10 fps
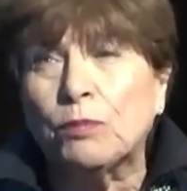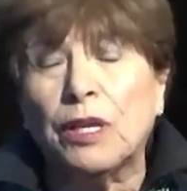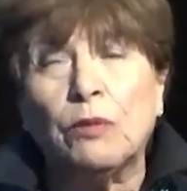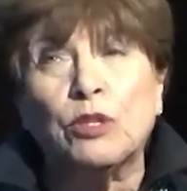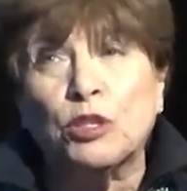But
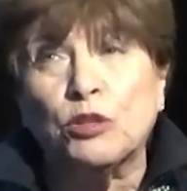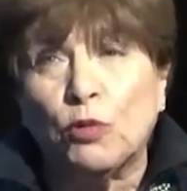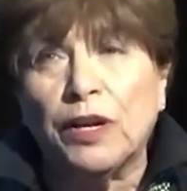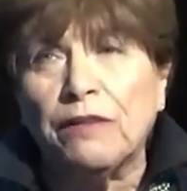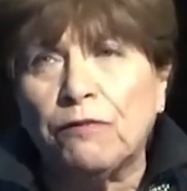it was a
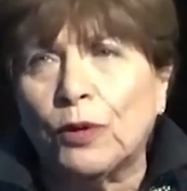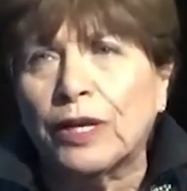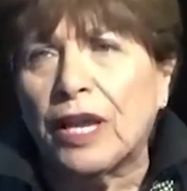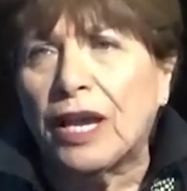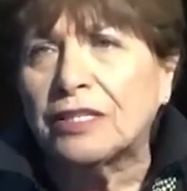24
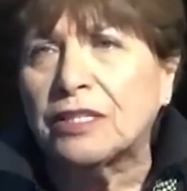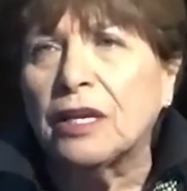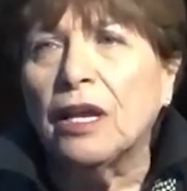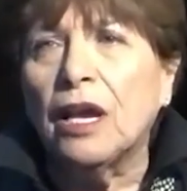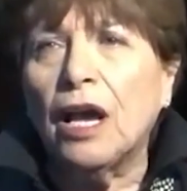cast
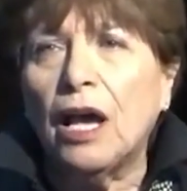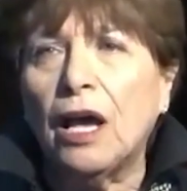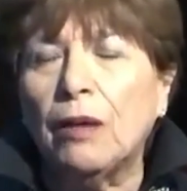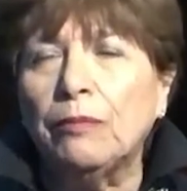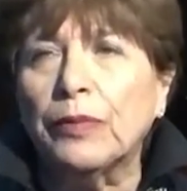
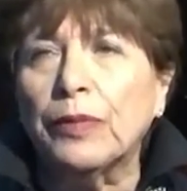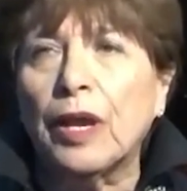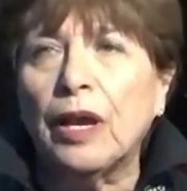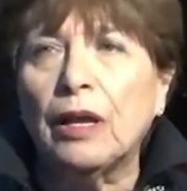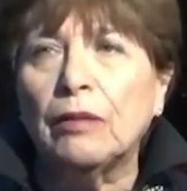
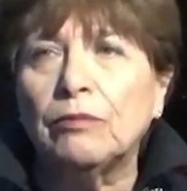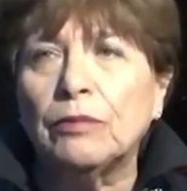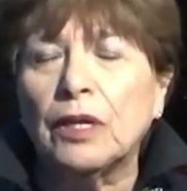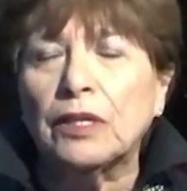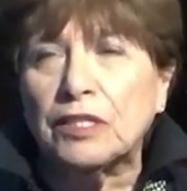
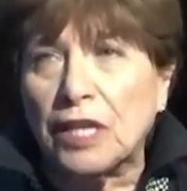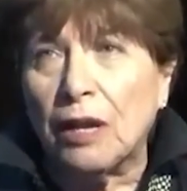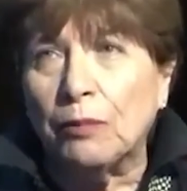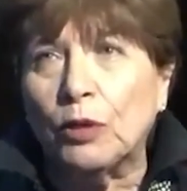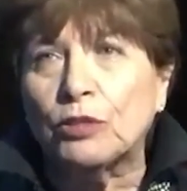
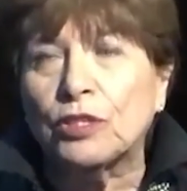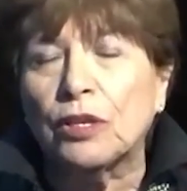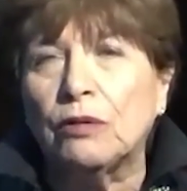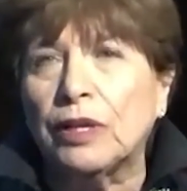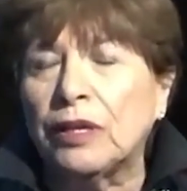ensemble.
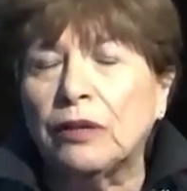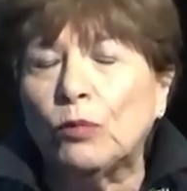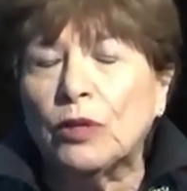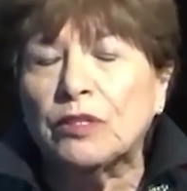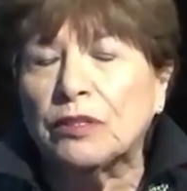So it
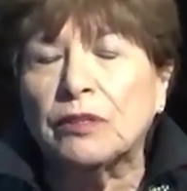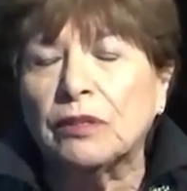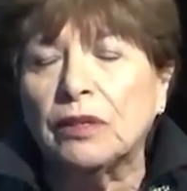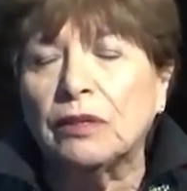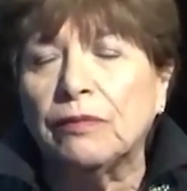was
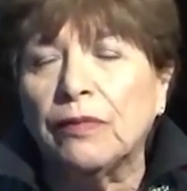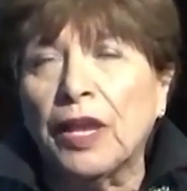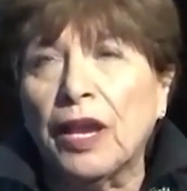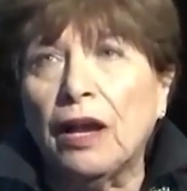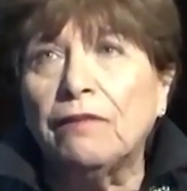a
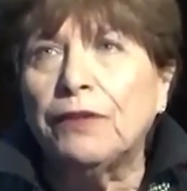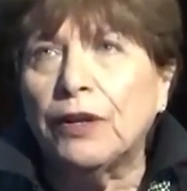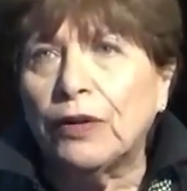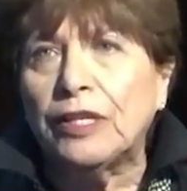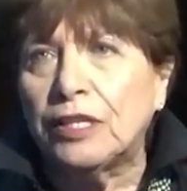
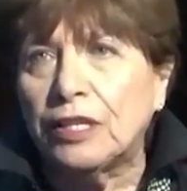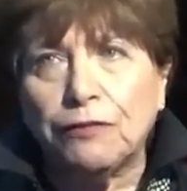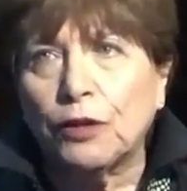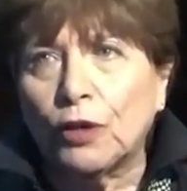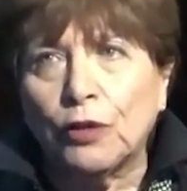very
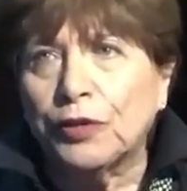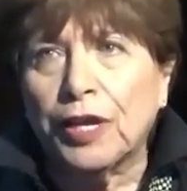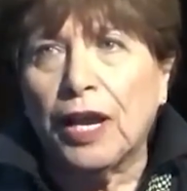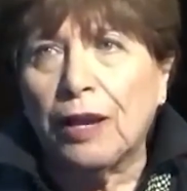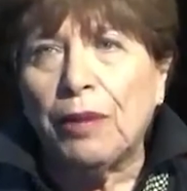difficult
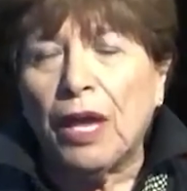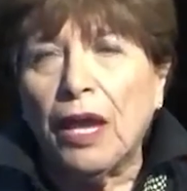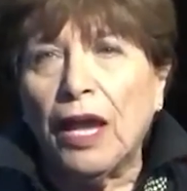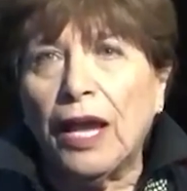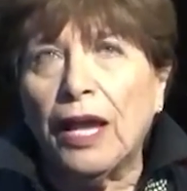time.
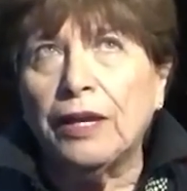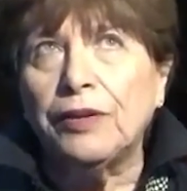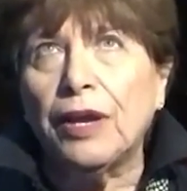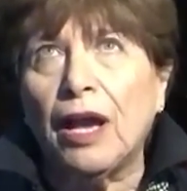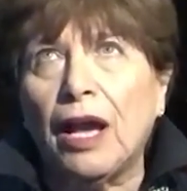And
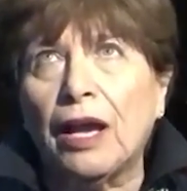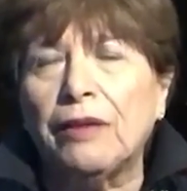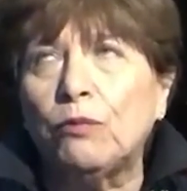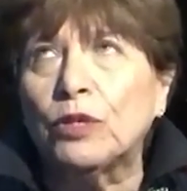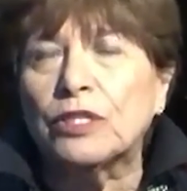I
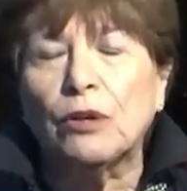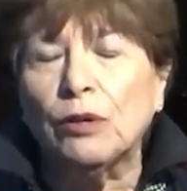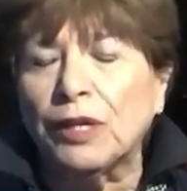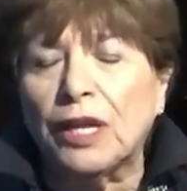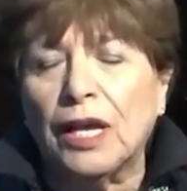was
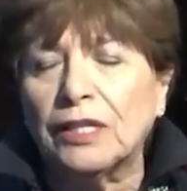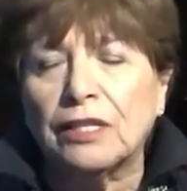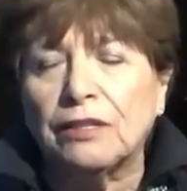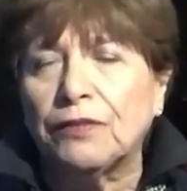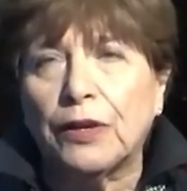holding on to
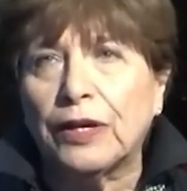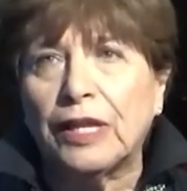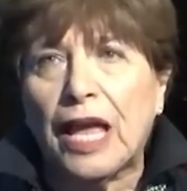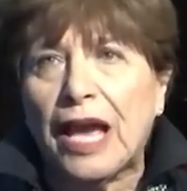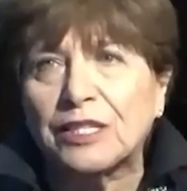the very
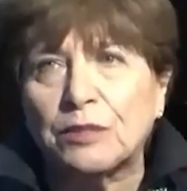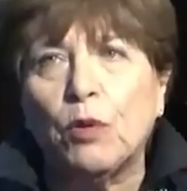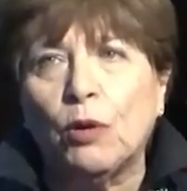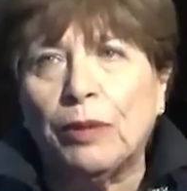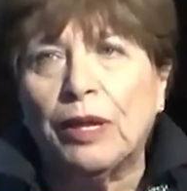last
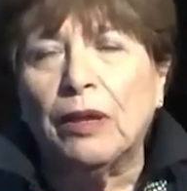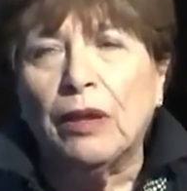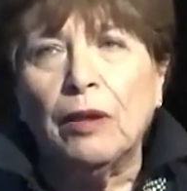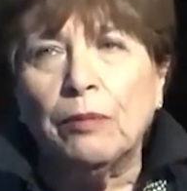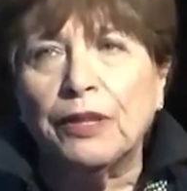moment.
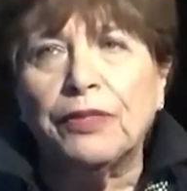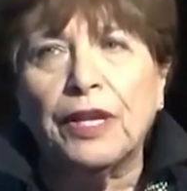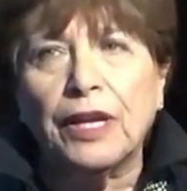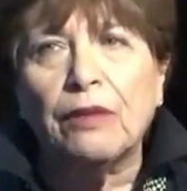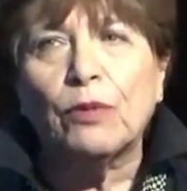But then
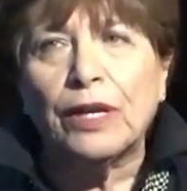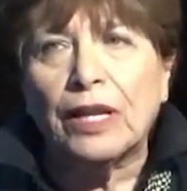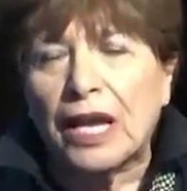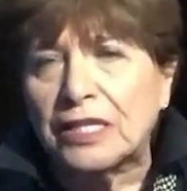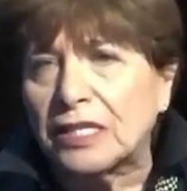I
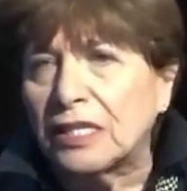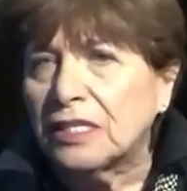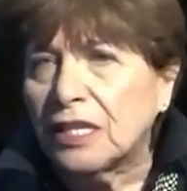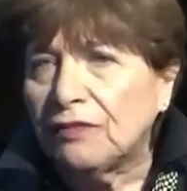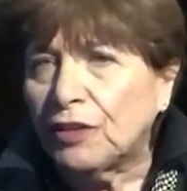realized the
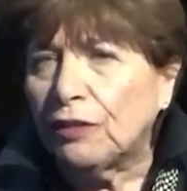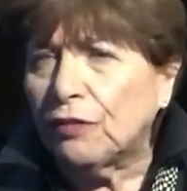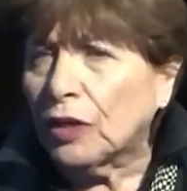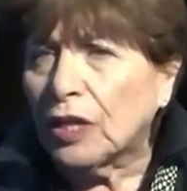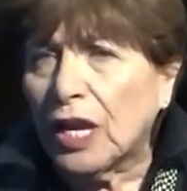safety of
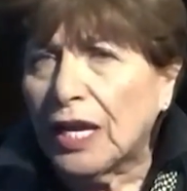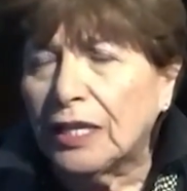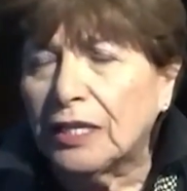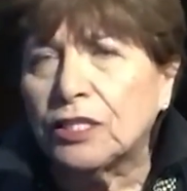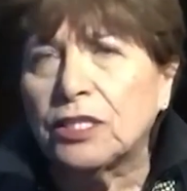our
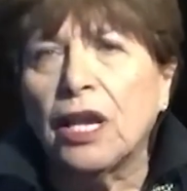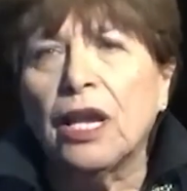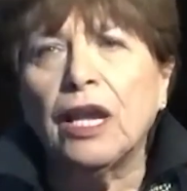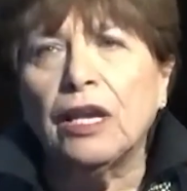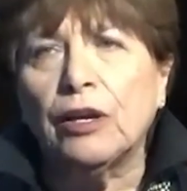clients
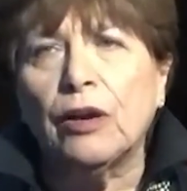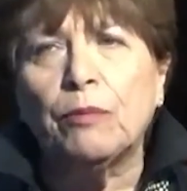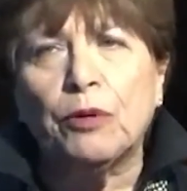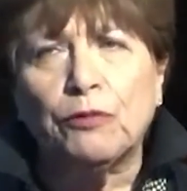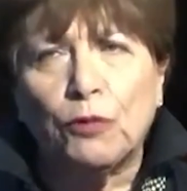and our
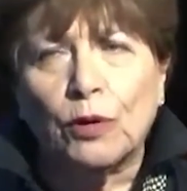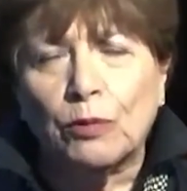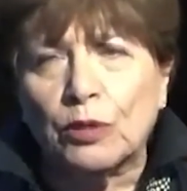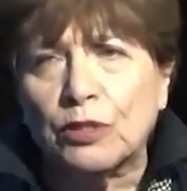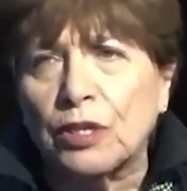
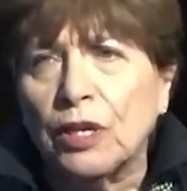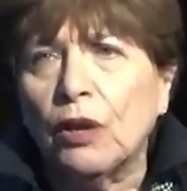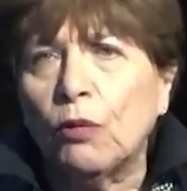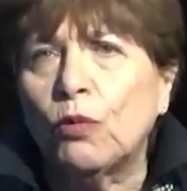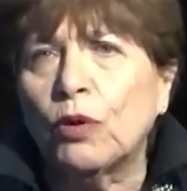performers
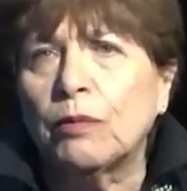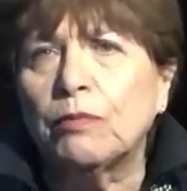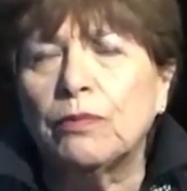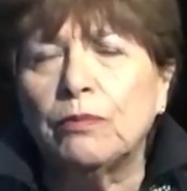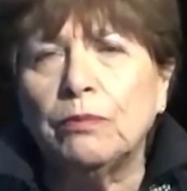were
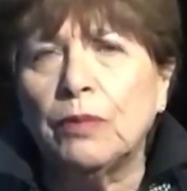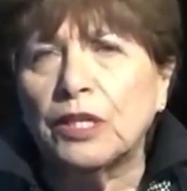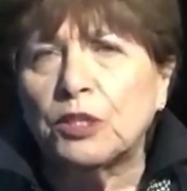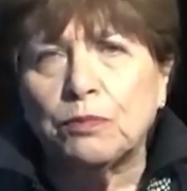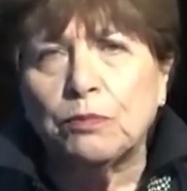
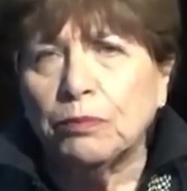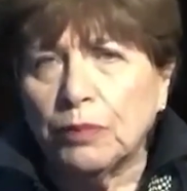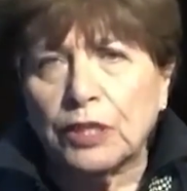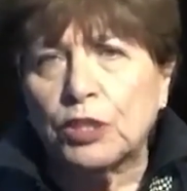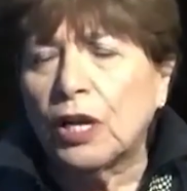much,
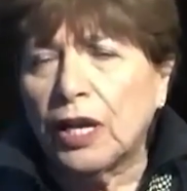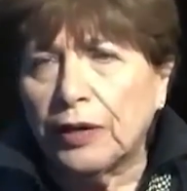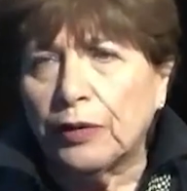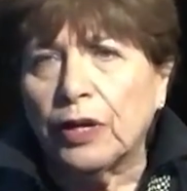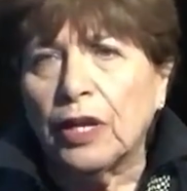much
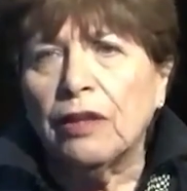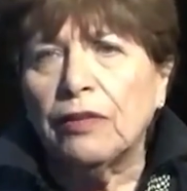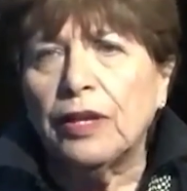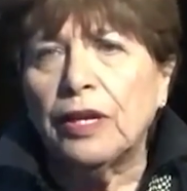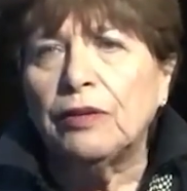higher
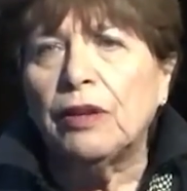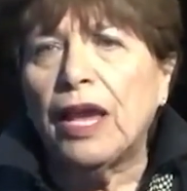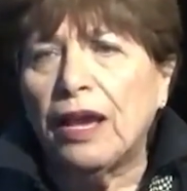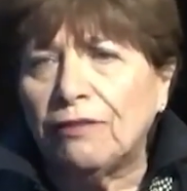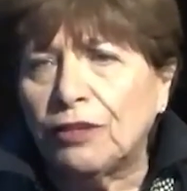than
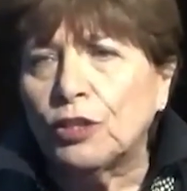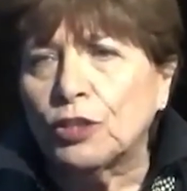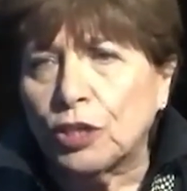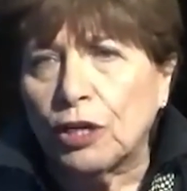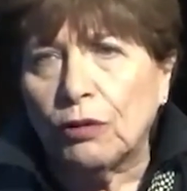having the
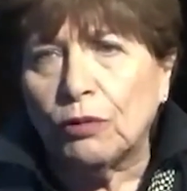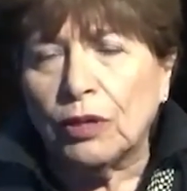show.